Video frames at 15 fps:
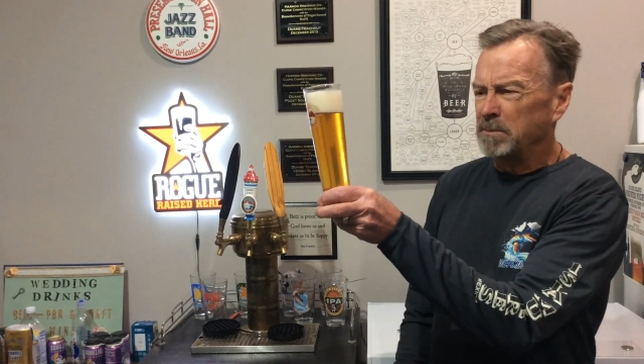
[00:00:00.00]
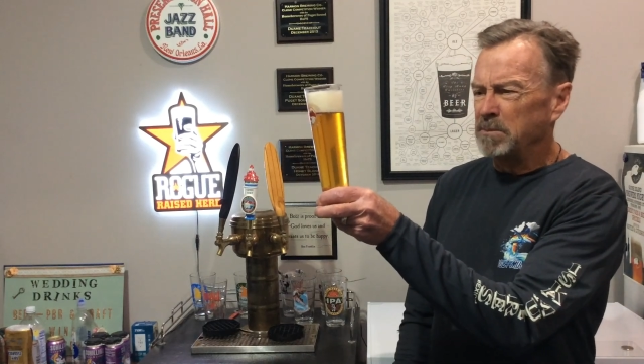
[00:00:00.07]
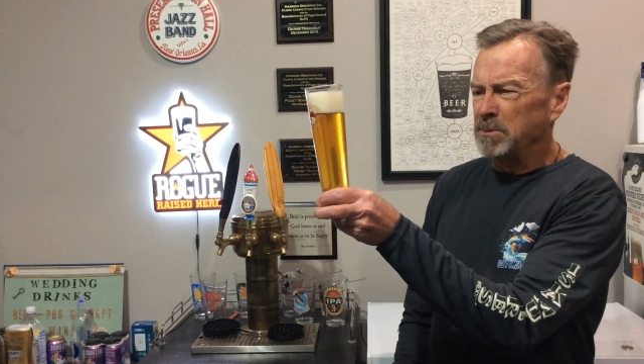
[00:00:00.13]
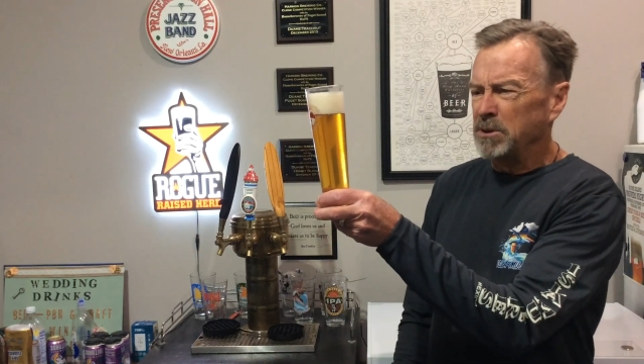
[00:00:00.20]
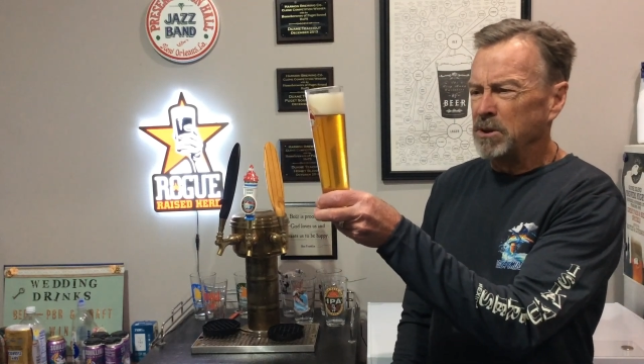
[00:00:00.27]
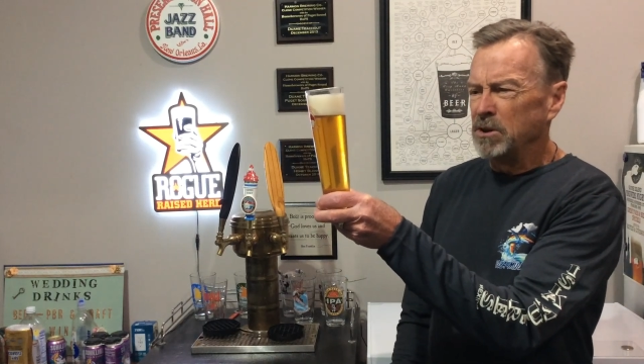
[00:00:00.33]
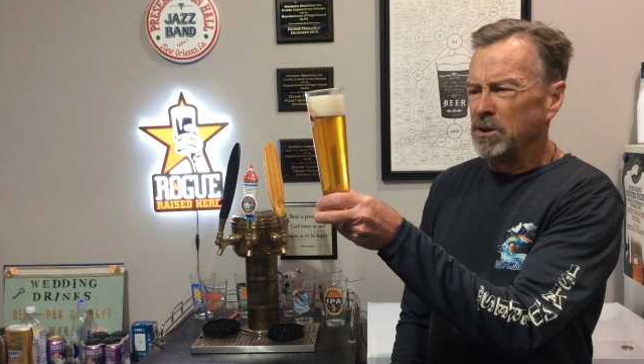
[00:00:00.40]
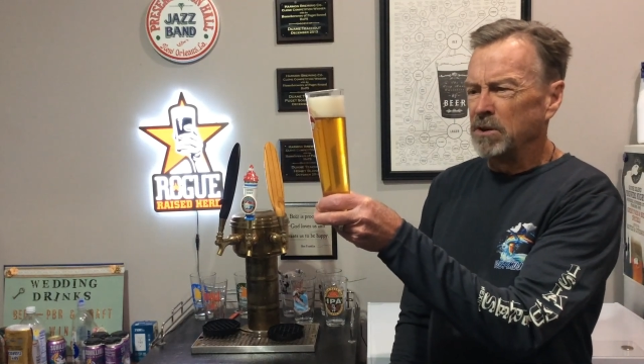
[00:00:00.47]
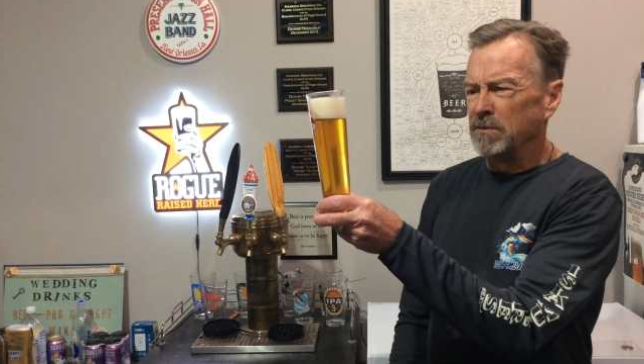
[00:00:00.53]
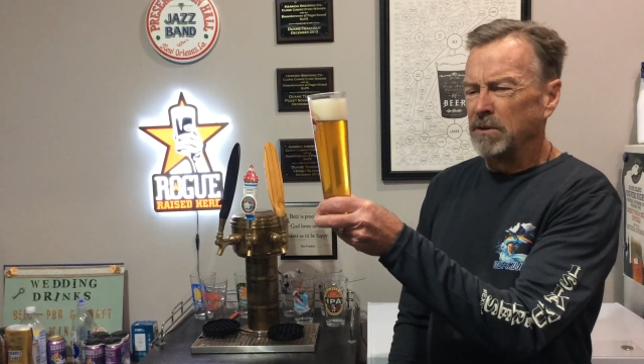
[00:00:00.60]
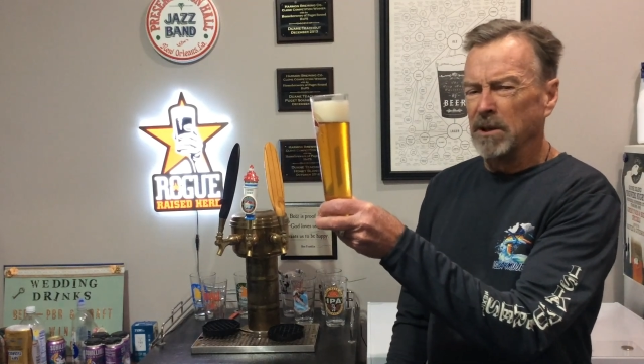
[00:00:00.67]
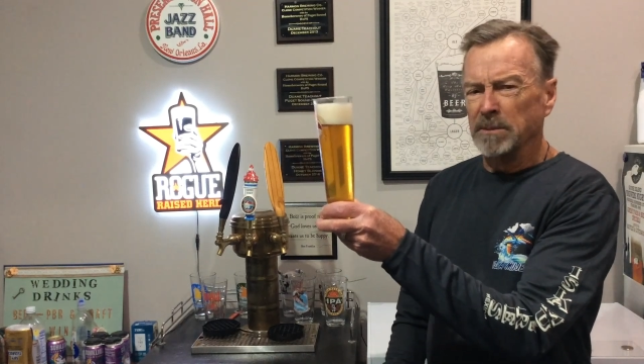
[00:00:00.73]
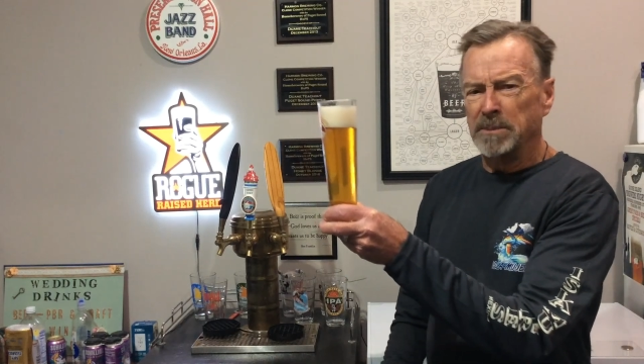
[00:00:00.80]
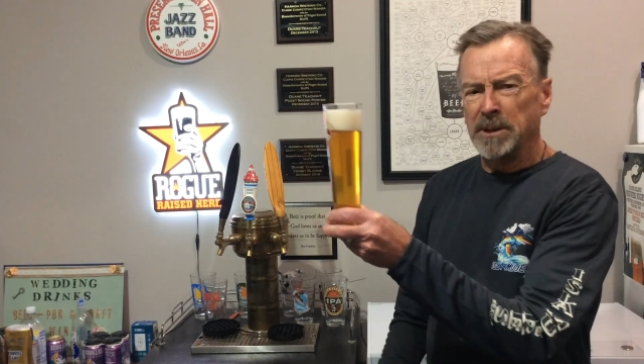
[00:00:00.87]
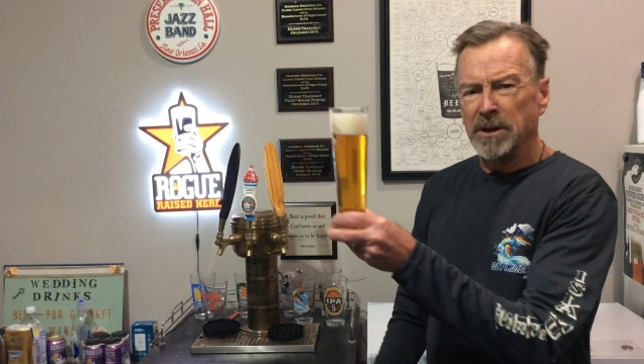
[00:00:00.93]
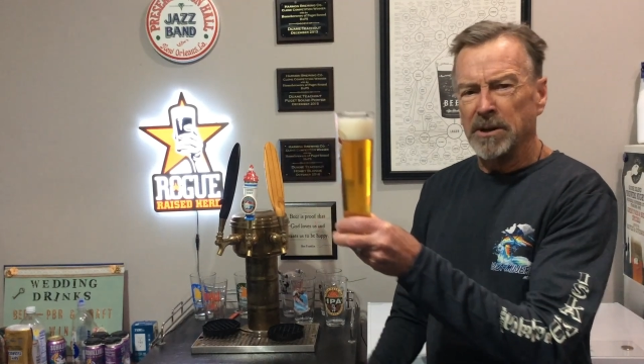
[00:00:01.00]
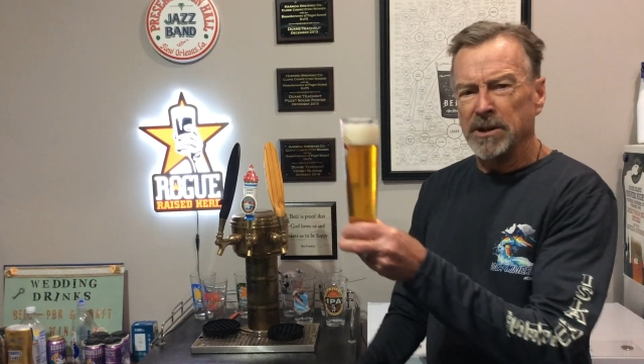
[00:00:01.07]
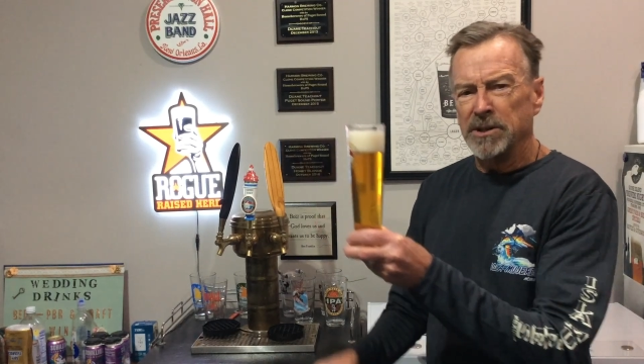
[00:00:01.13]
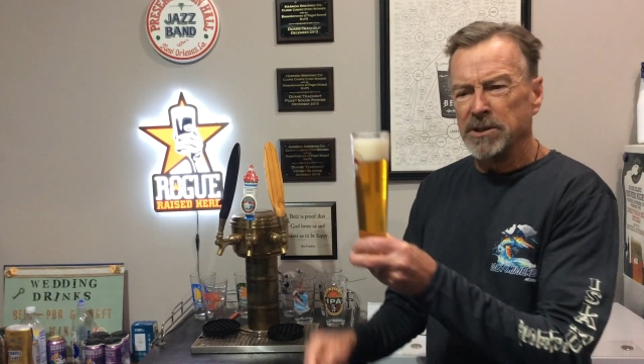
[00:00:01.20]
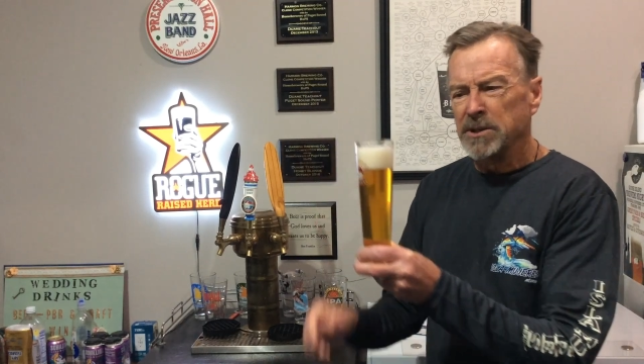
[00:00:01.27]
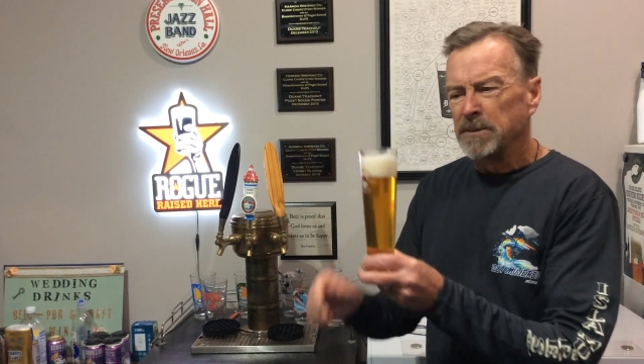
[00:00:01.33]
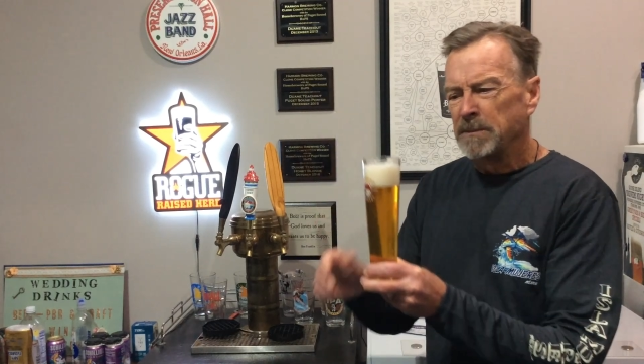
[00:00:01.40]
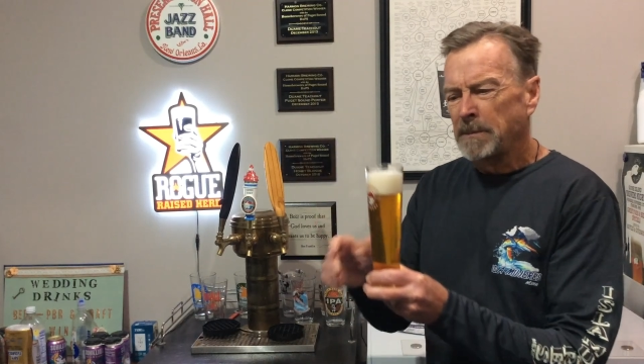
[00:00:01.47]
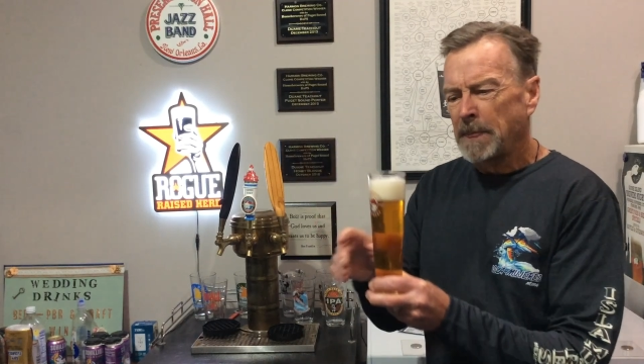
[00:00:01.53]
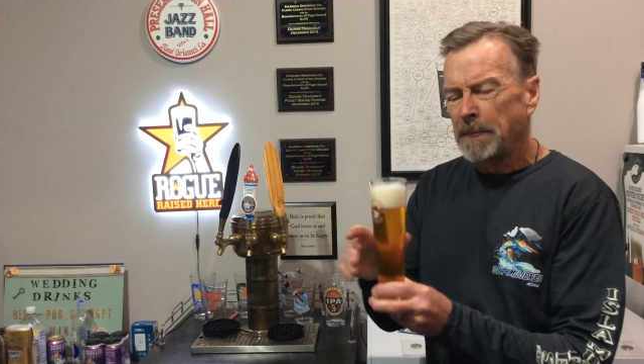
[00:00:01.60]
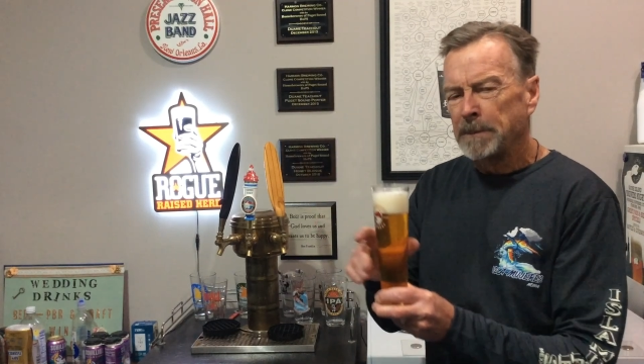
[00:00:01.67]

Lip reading: beautiful appearance.